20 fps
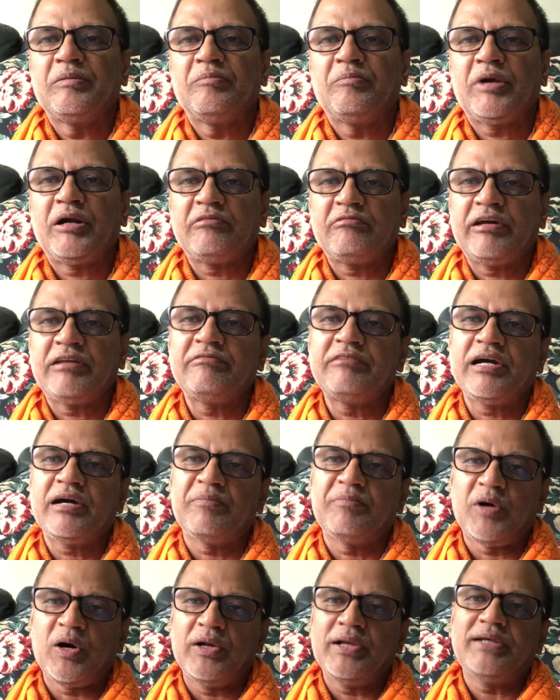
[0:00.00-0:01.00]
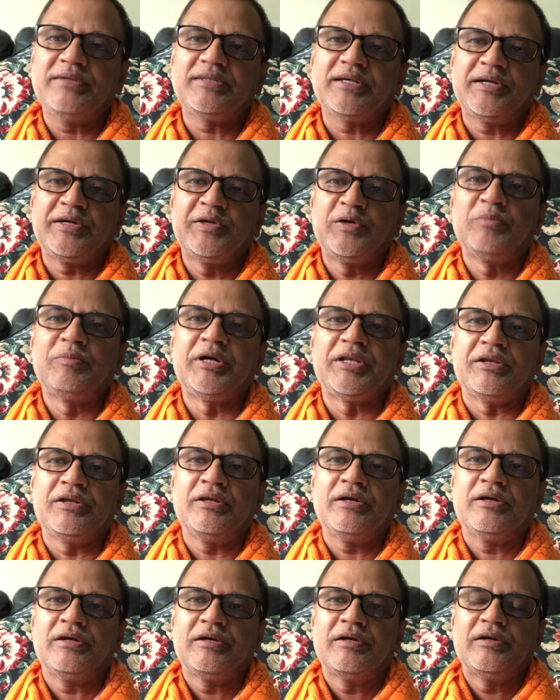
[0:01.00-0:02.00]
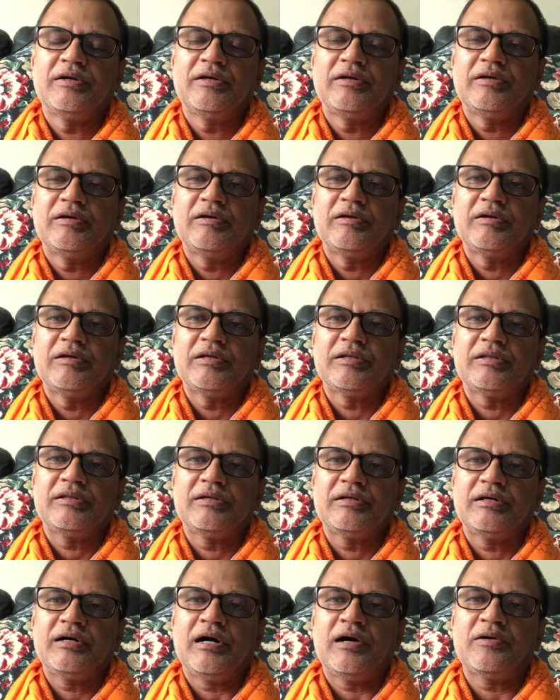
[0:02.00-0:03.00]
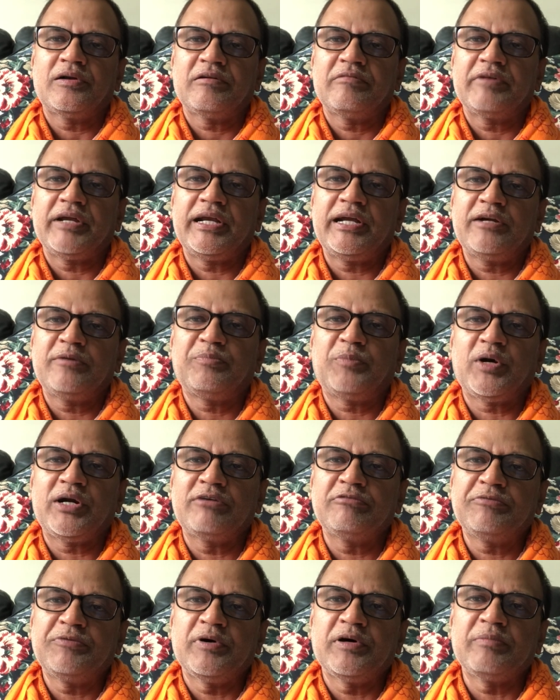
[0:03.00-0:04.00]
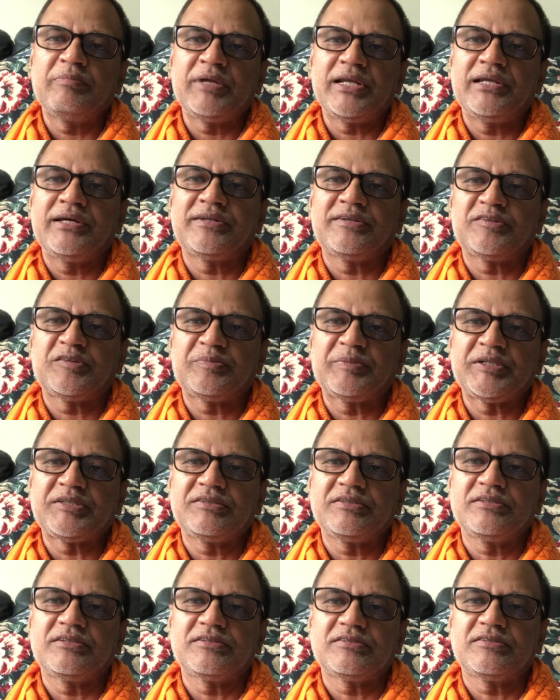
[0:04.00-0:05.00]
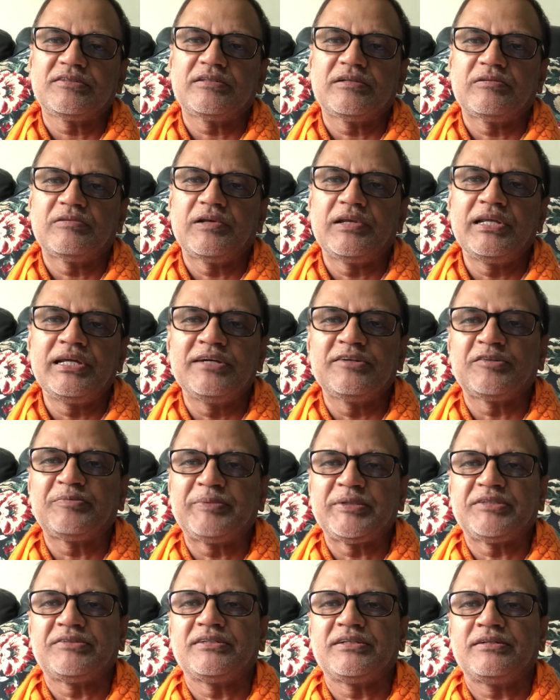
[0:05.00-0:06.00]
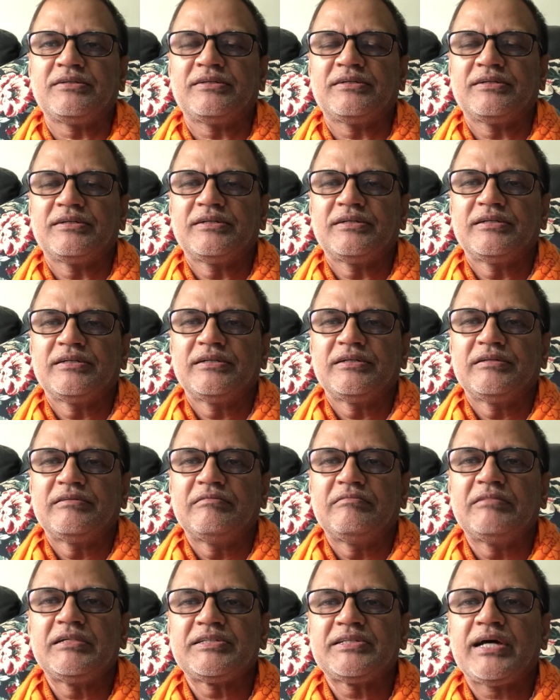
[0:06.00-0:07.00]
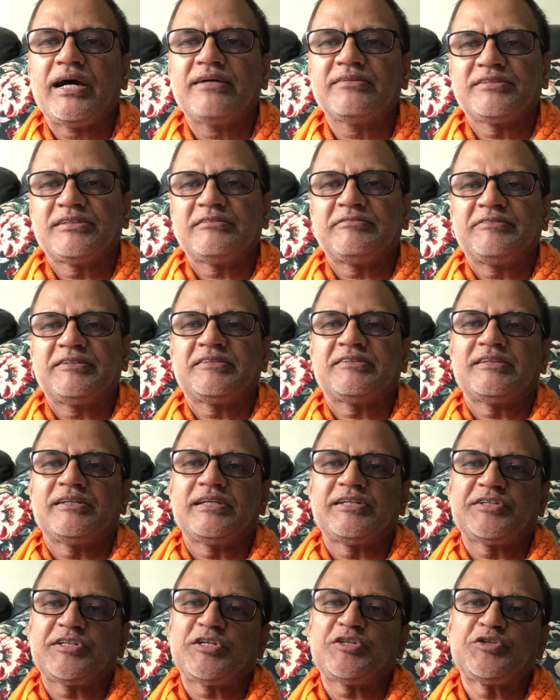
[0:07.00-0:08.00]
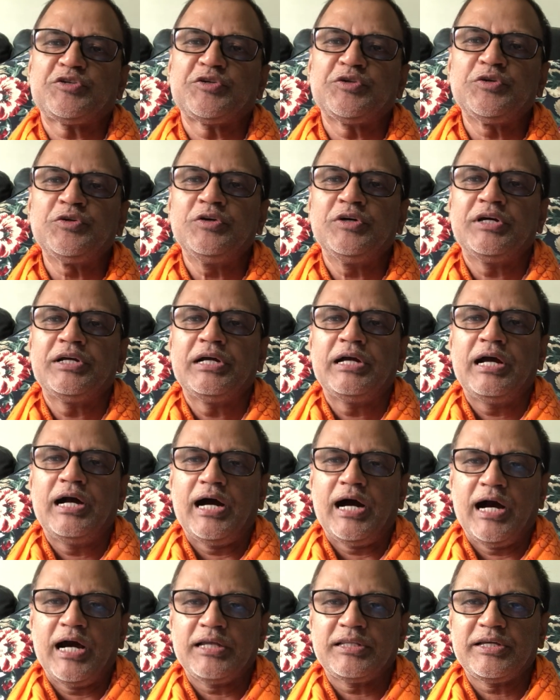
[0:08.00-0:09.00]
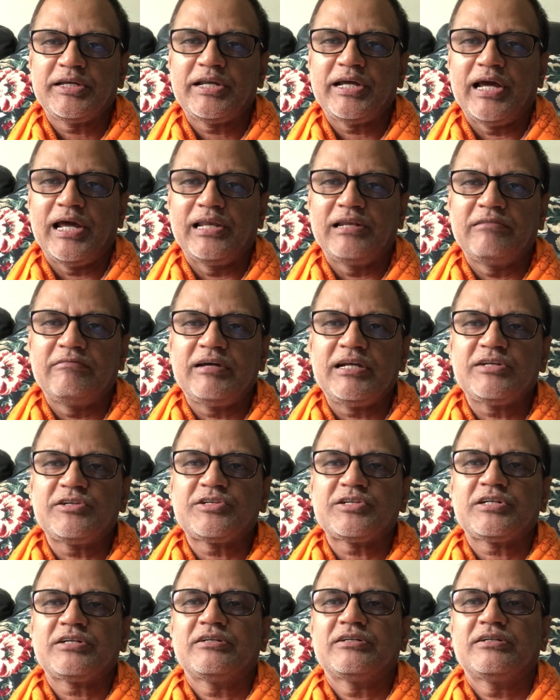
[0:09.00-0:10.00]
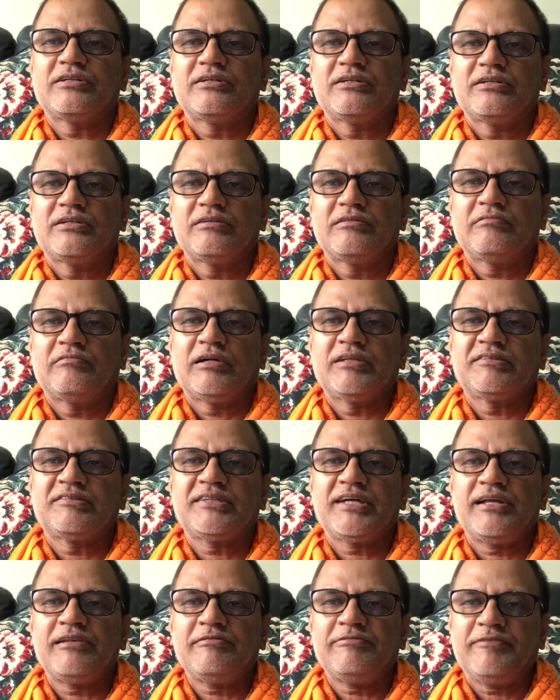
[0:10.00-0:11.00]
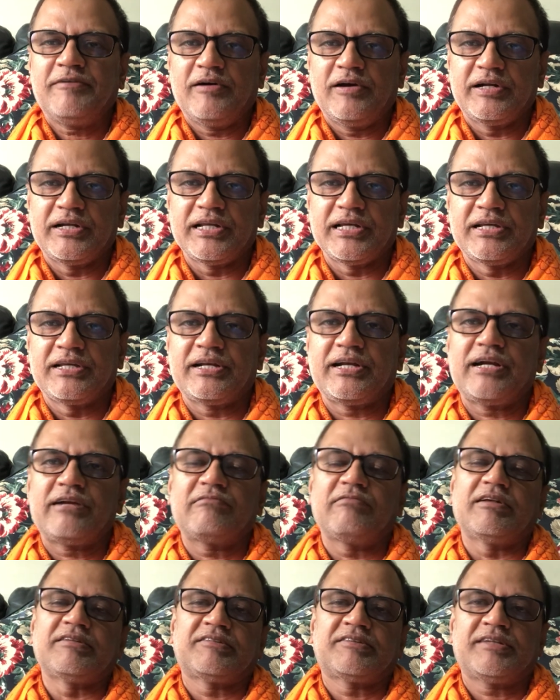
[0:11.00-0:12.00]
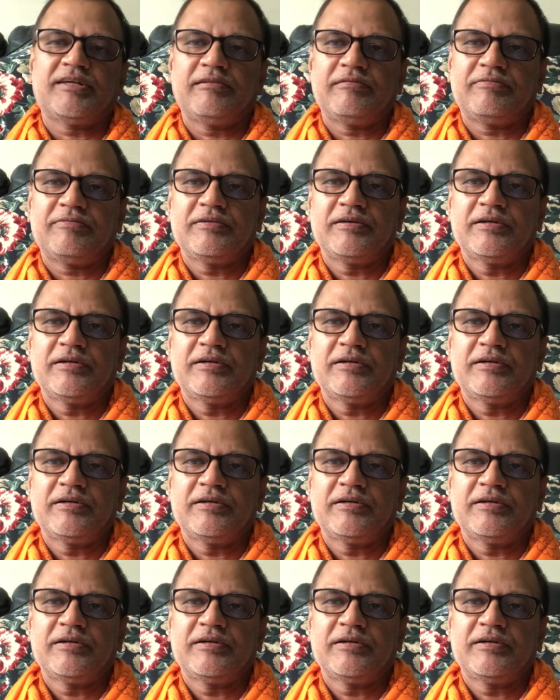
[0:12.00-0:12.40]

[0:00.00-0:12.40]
But when we are born as a human, out of 8.4 million species, this is the only species which has the facility to either elevate oneself or degrade oneself.